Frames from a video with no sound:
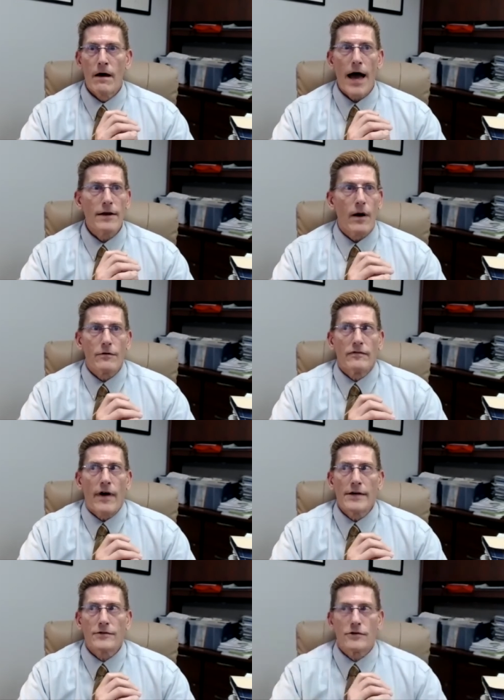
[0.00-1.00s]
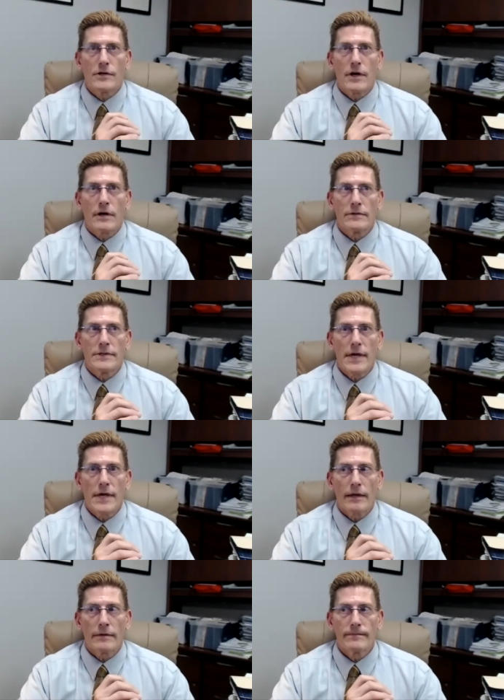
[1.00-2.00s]
I know other advisors are
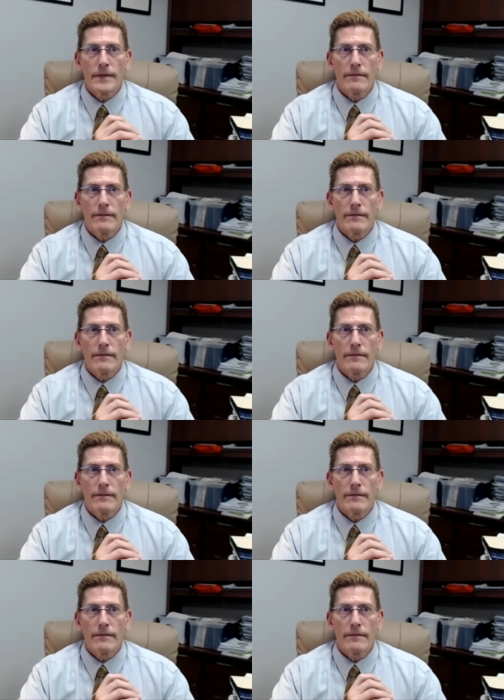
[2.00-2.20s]
saying,